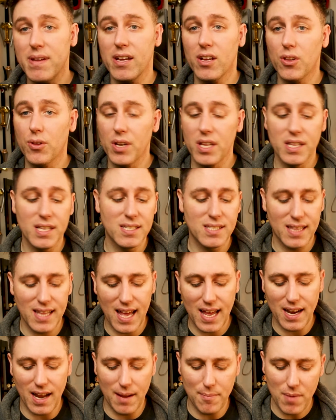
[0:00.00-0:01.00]
including these in
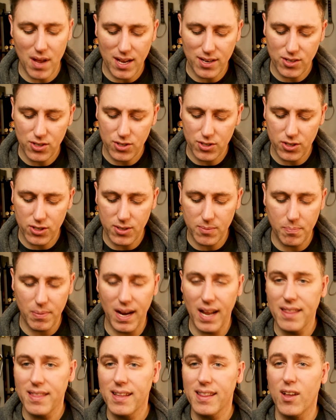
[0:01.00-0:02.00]
that, I'm not sure, but
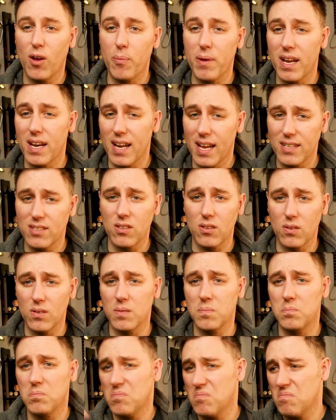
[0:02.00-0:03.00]
I think they'll be a nice little
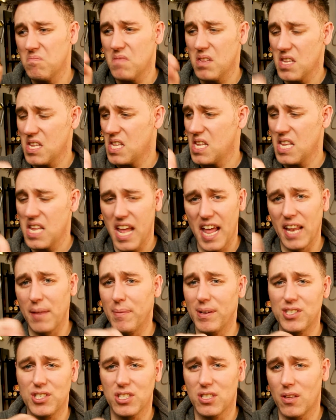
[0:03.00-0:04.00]

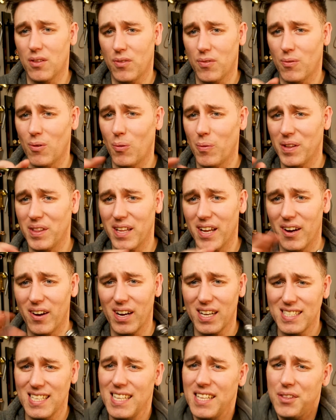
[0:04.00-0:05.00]
element just to throw in there
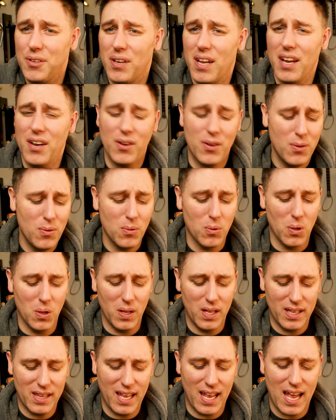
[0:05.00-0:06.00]
because I think they're kind of
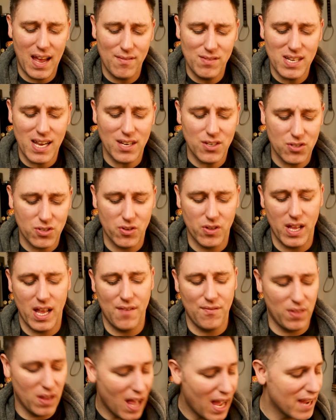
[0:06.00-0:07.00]
cool. They have texture, they
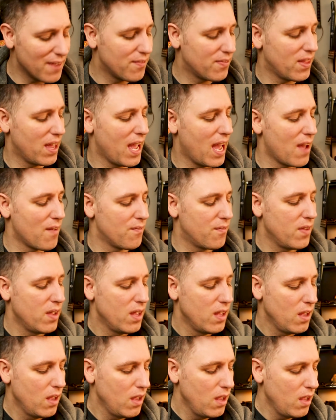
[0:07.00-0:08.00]
have life, they have
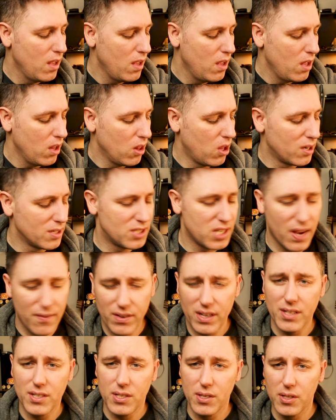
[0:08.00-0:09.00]

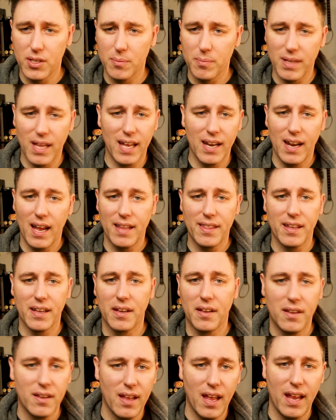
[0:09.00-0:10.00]
longevity to them that I
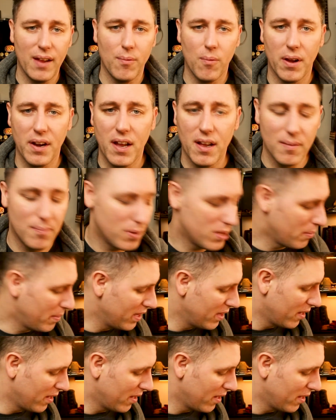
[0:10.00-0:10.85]
think, hey, why not put them in